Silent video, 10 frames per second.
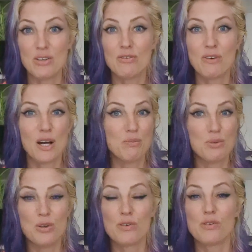you find
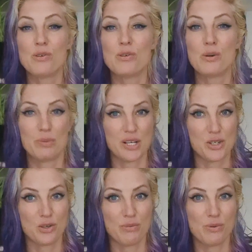beautiful or
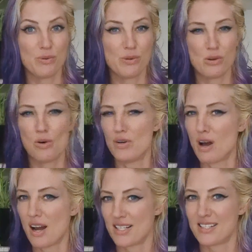pleasurable or
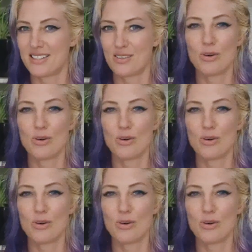nice